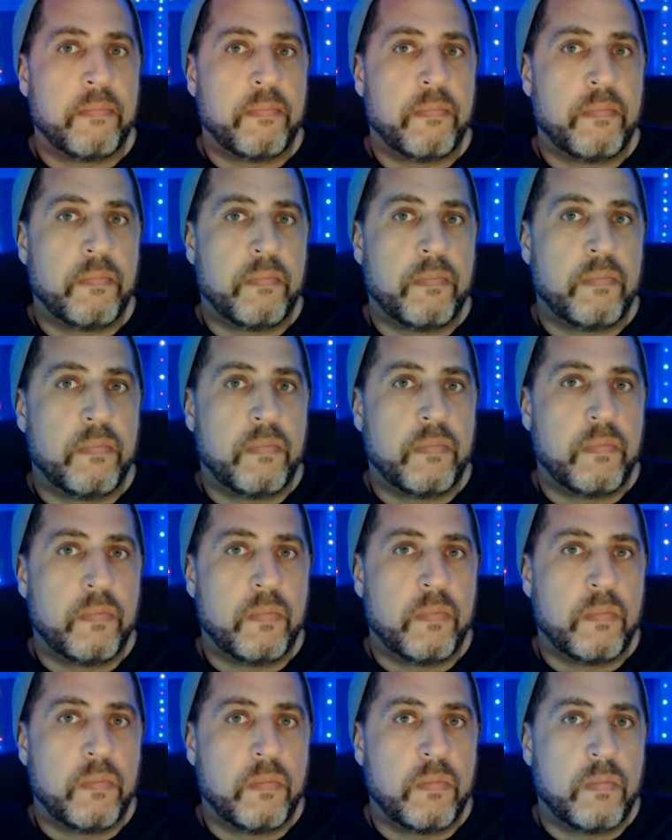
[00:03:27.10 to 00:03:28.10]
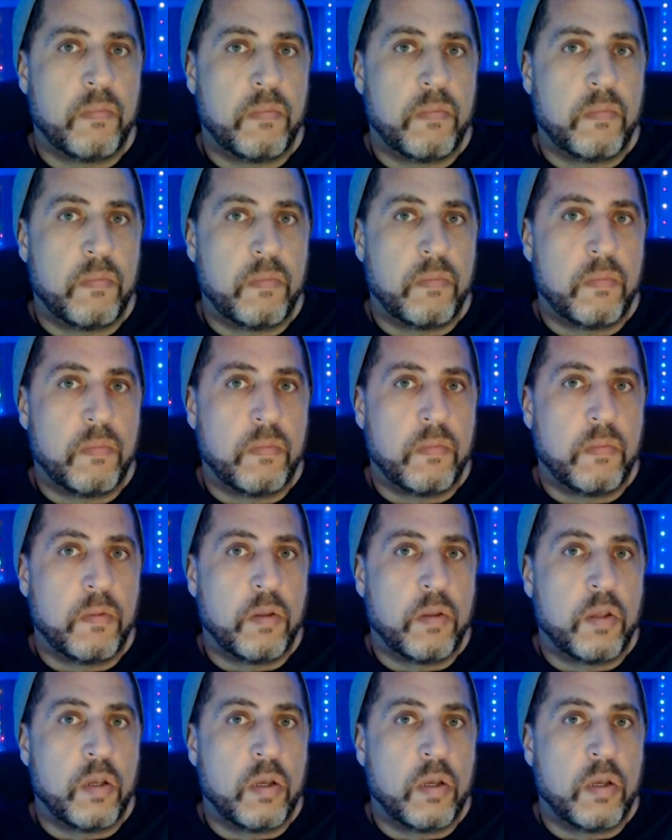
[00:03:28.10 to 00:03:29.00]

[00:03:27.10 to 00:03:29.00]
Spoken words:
(no one is talking)